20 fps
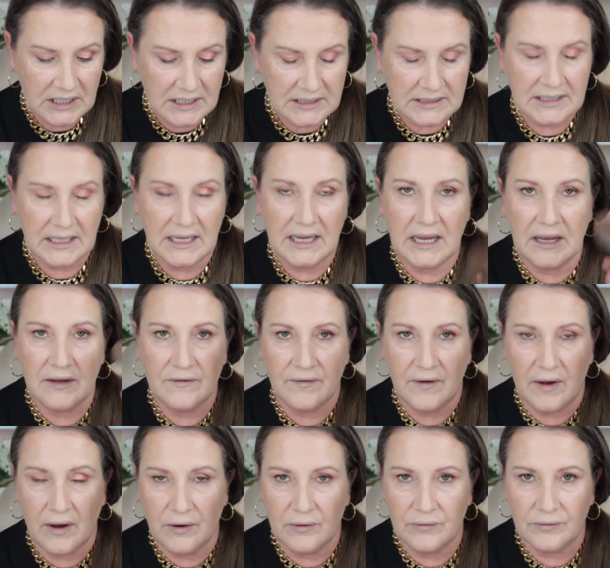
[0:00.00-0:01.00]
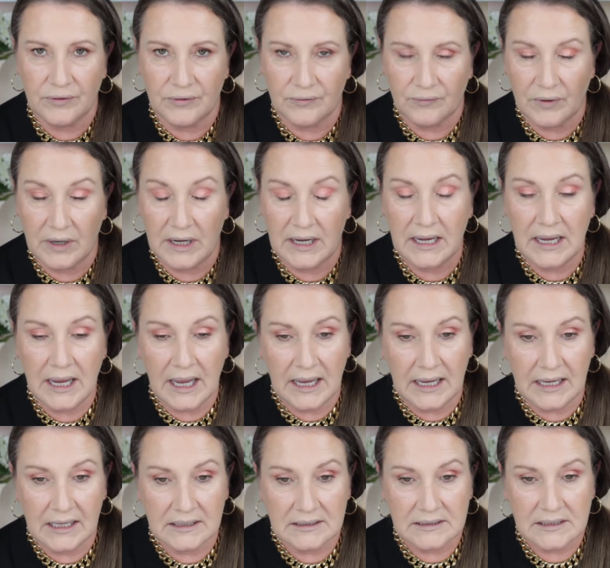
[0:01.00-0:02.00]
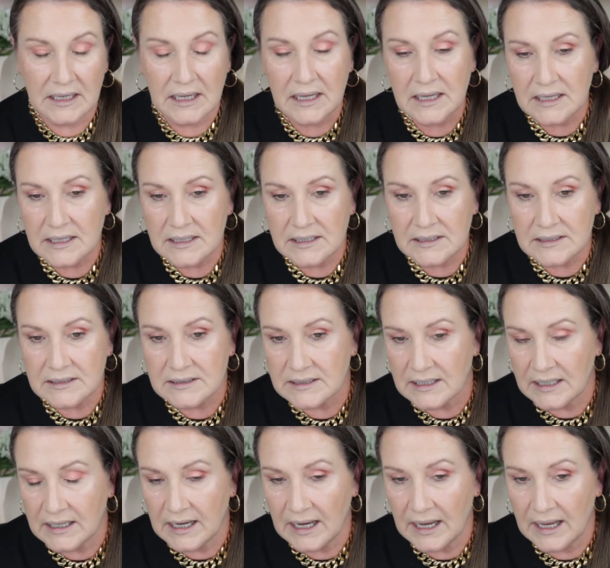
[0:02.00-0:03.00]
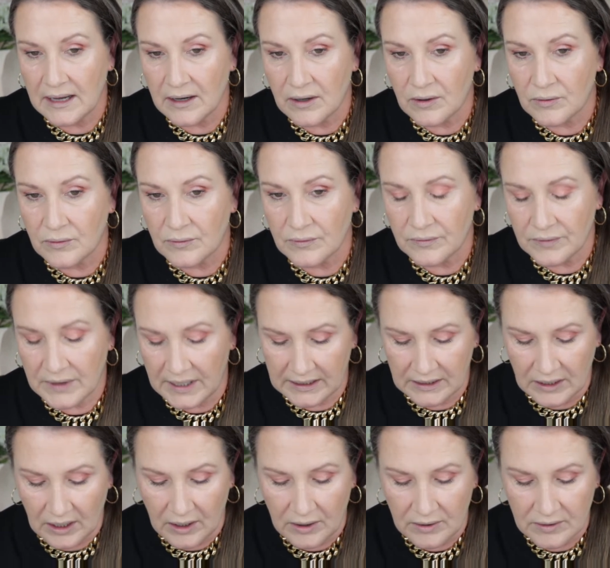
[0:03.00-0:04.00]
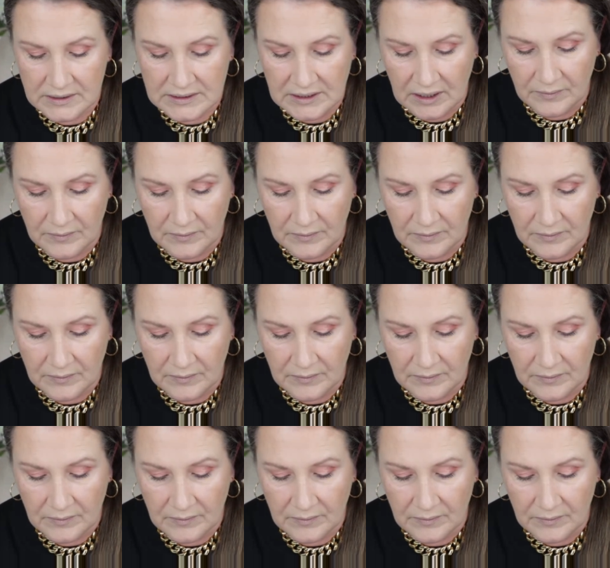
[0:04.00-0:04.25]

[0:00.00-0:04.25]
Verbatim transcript: It's the F03, and see how that goes.